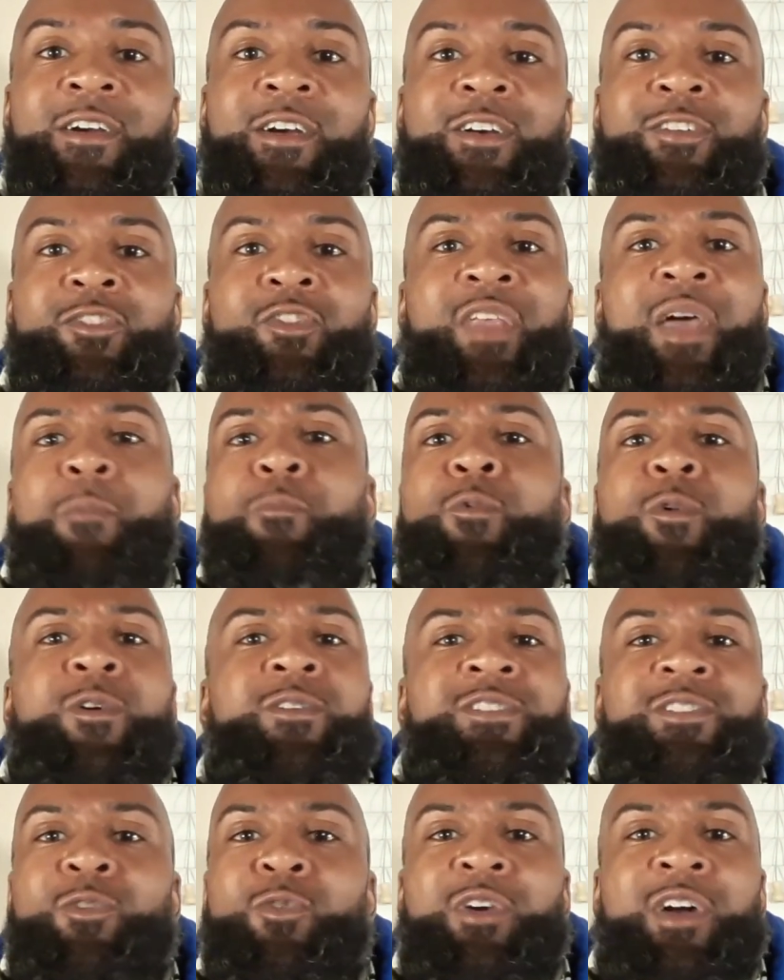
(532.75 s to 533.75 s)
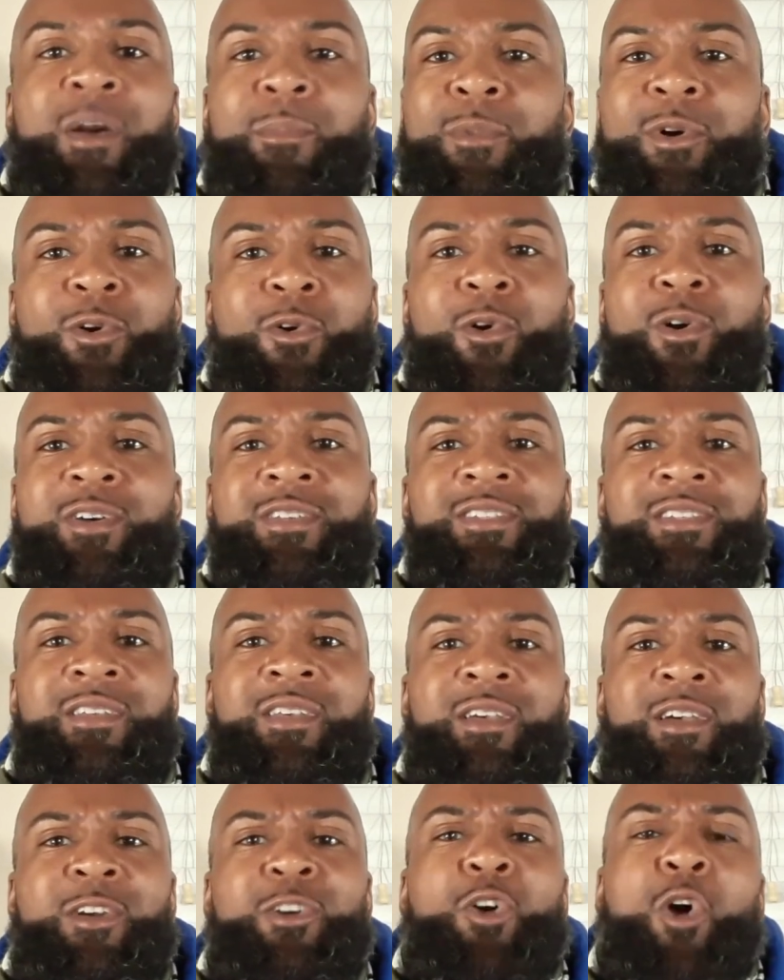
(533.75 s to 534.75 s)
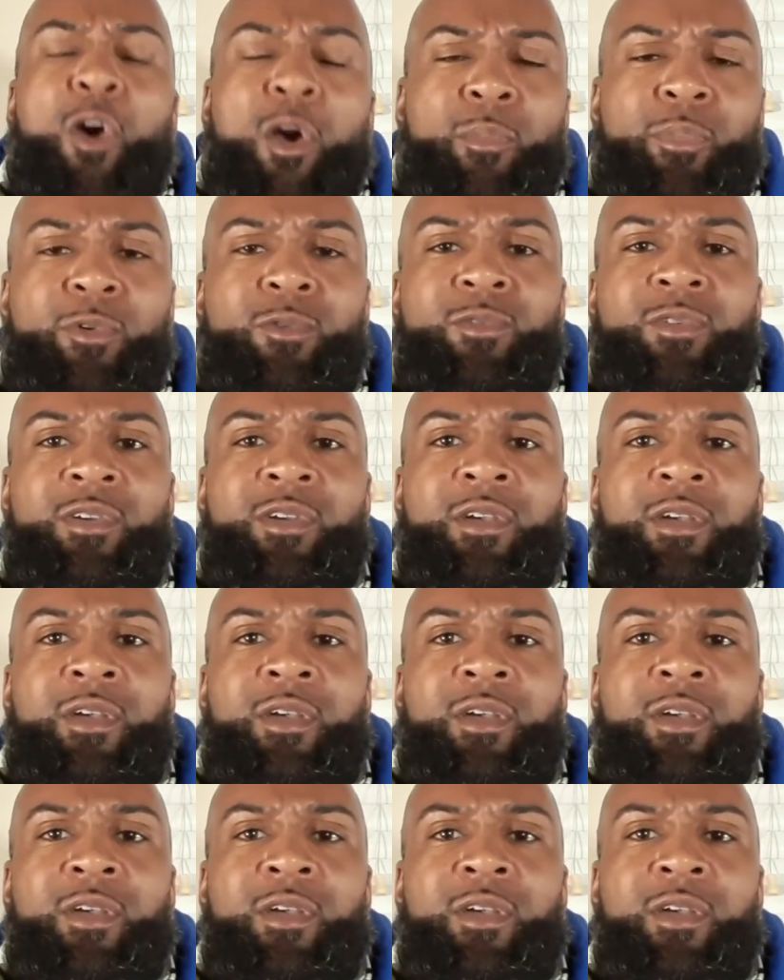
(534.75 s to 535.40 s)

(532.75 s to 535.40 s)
so that words don't come across garbled.